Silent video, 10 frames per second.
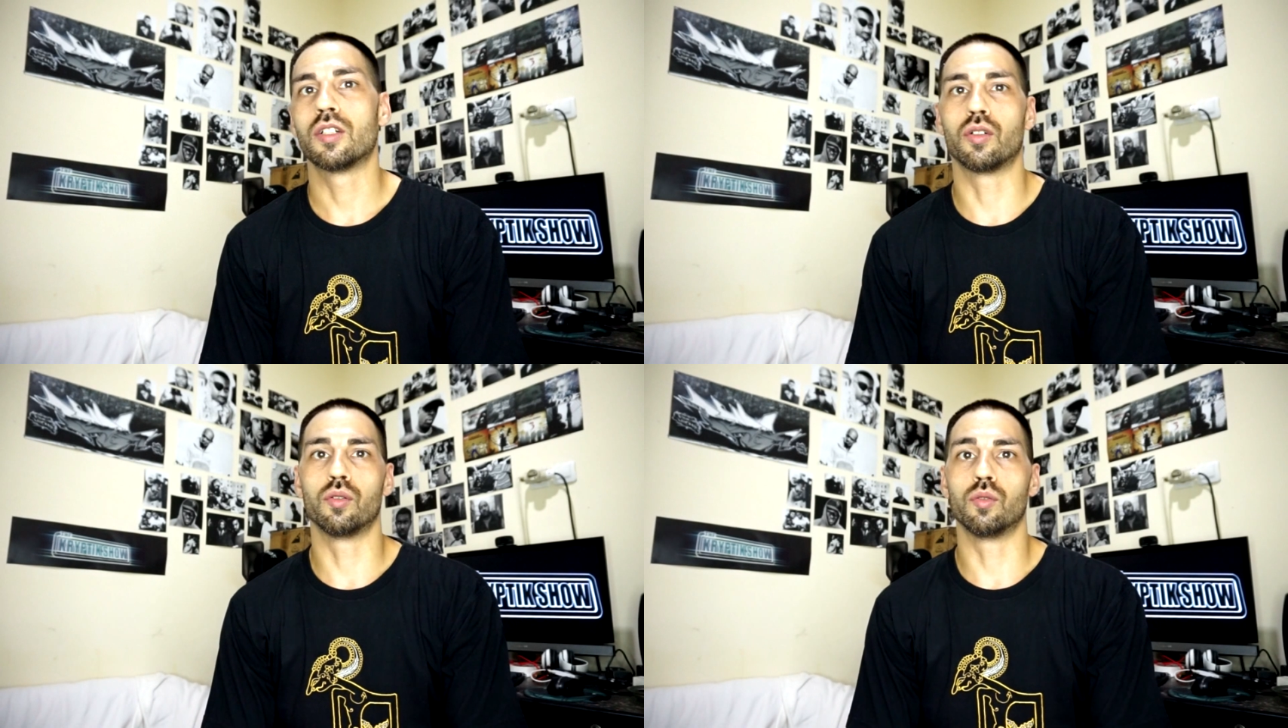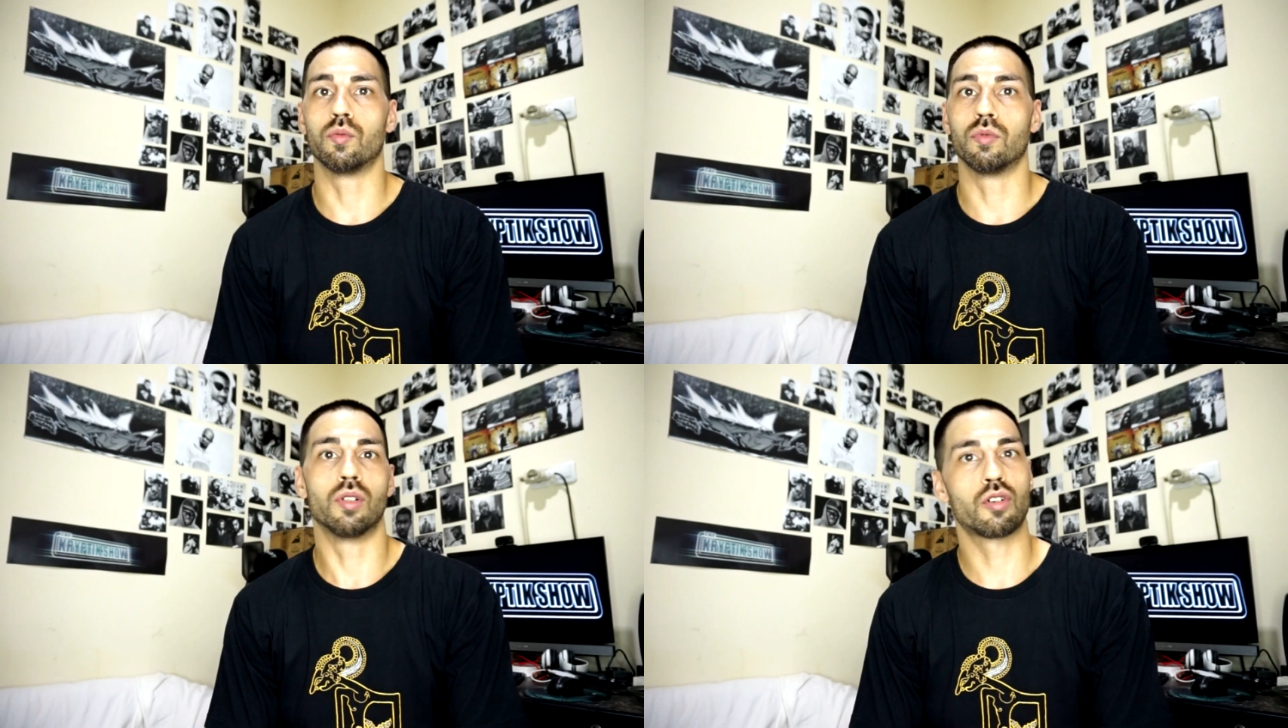
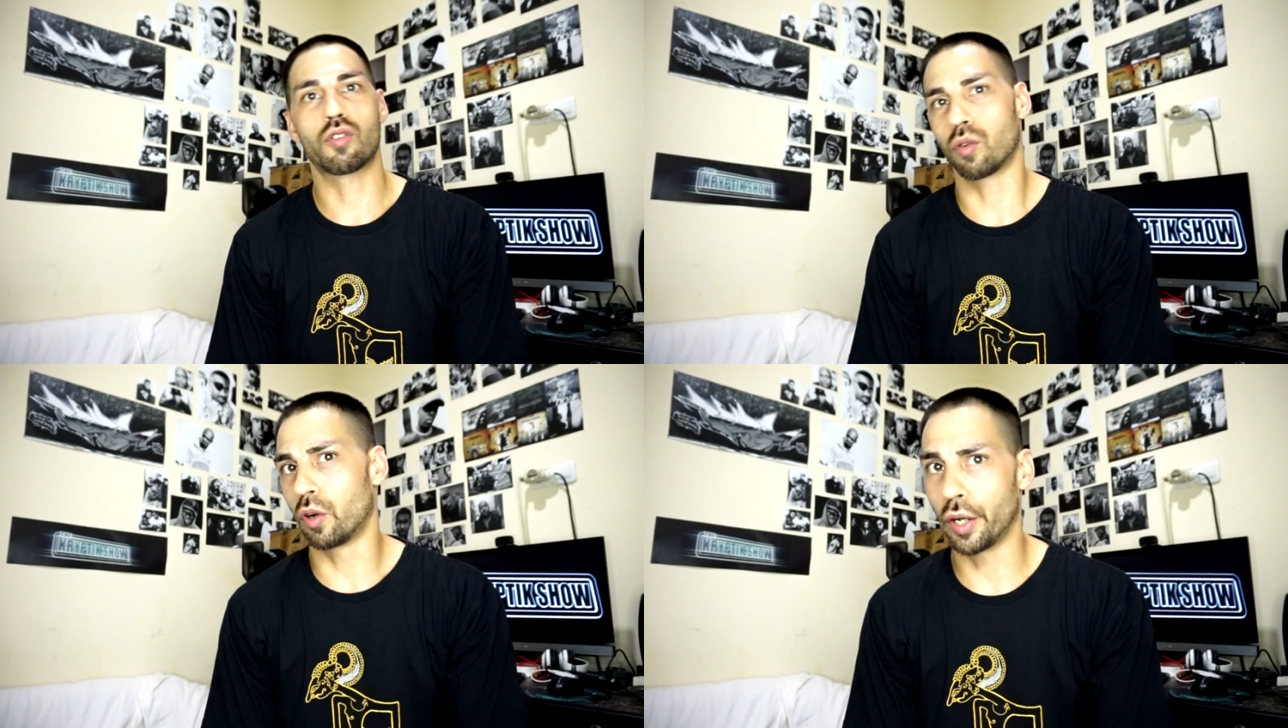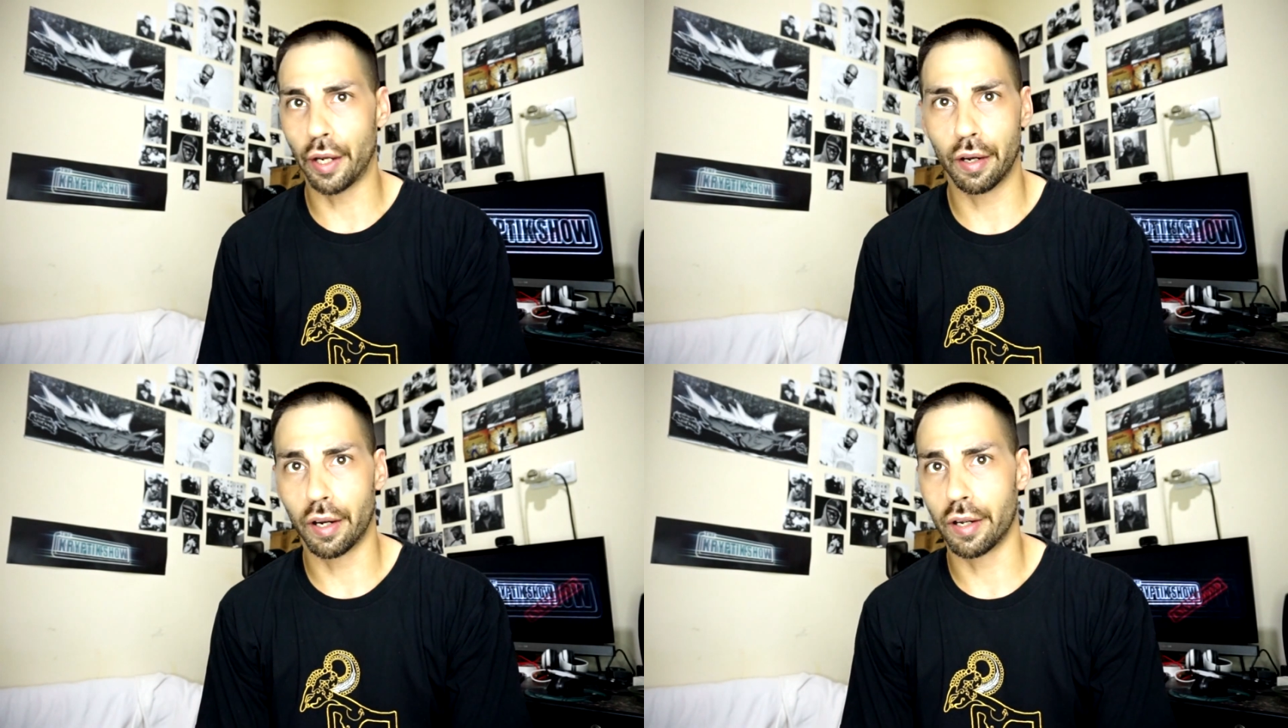to
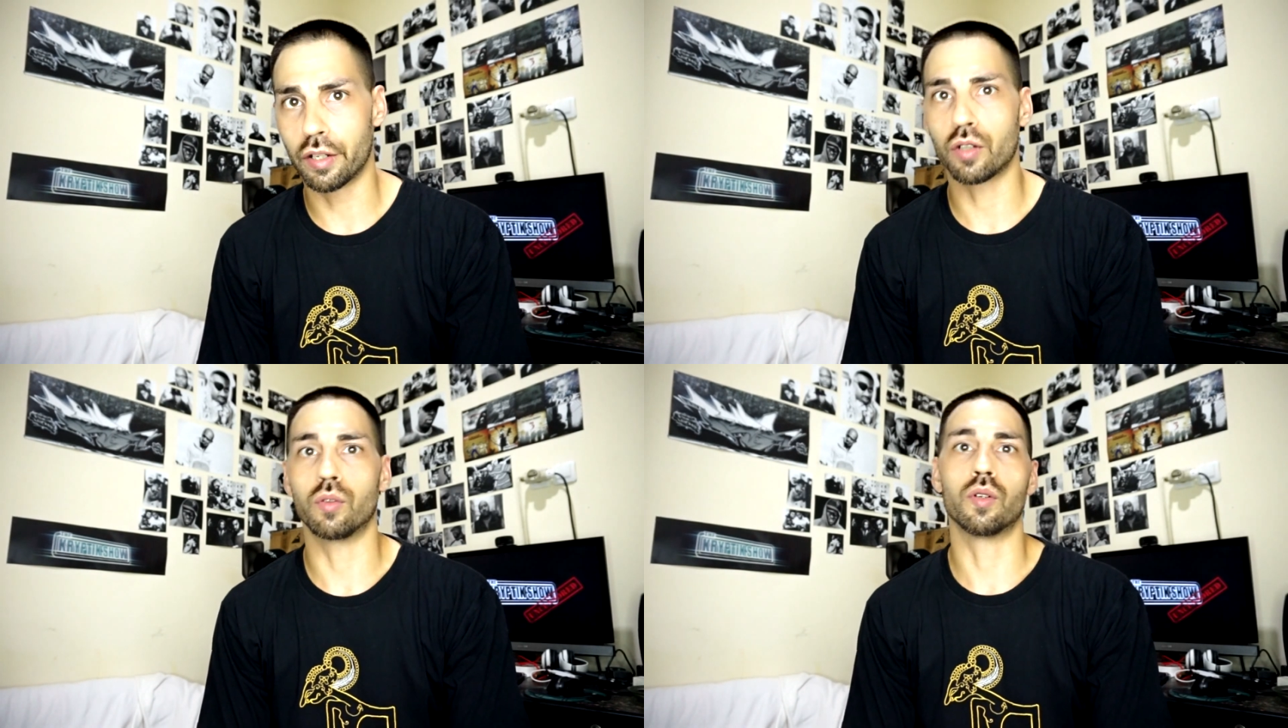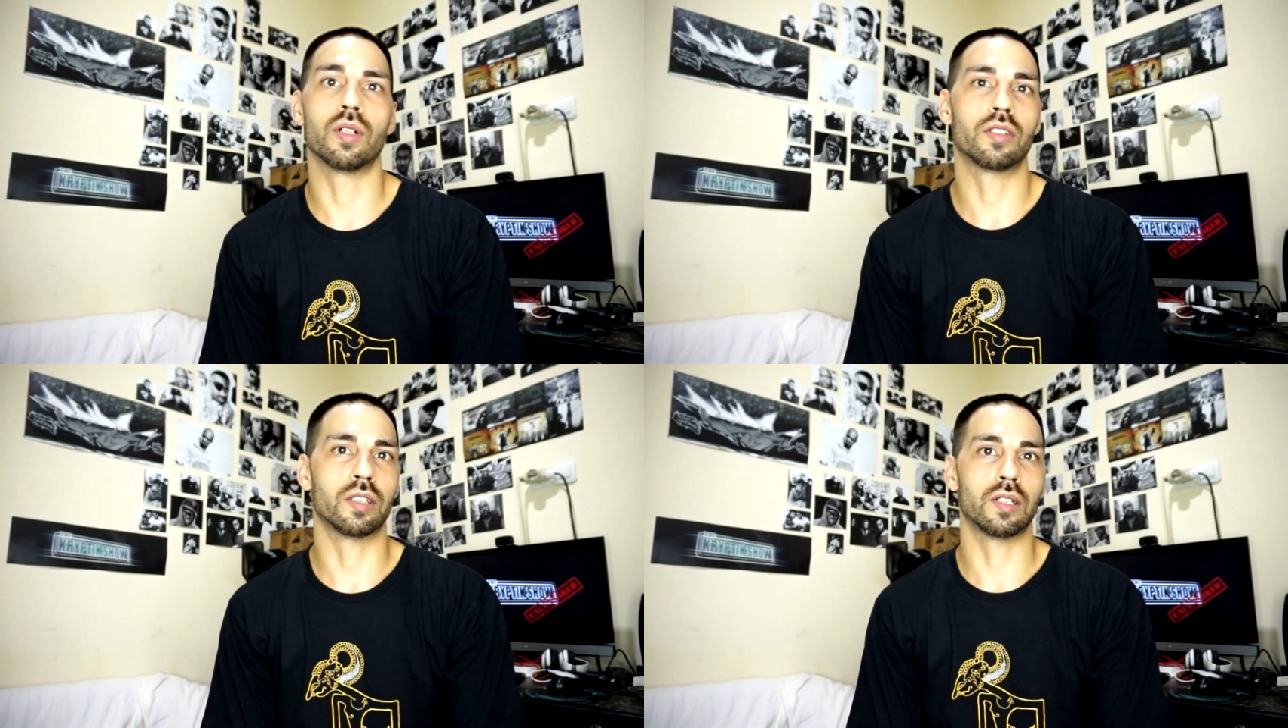destroy us
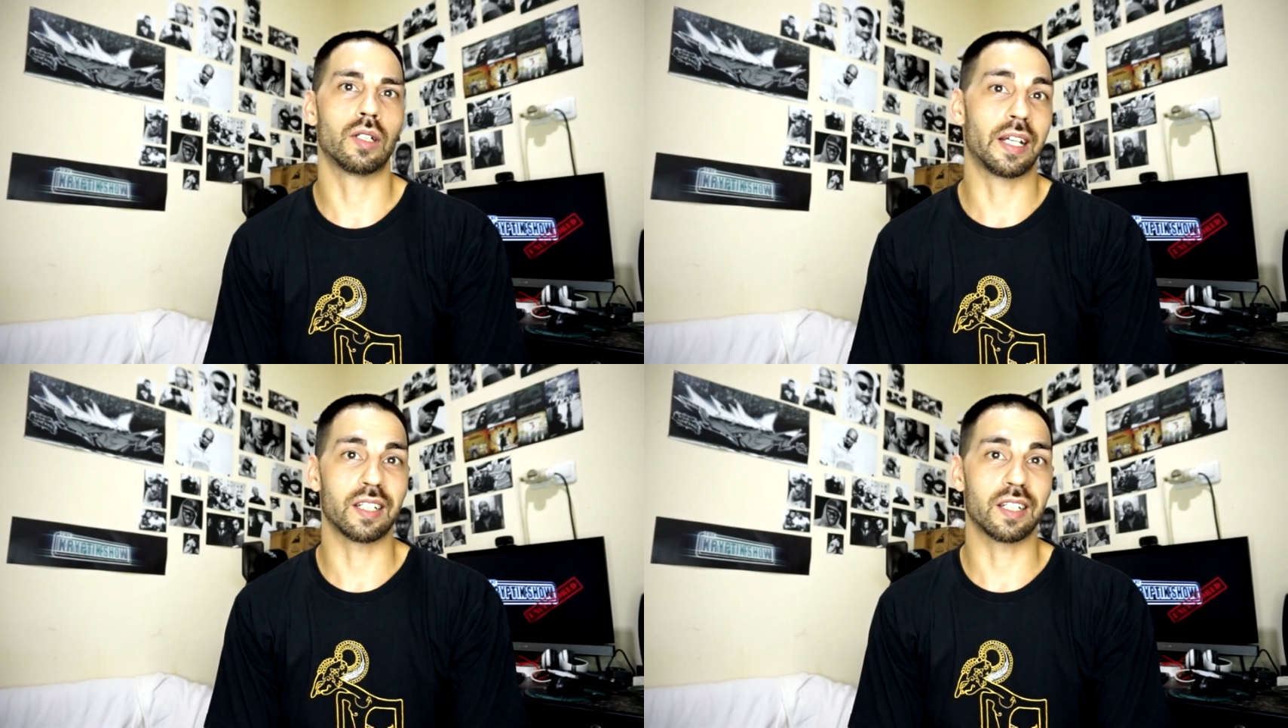or to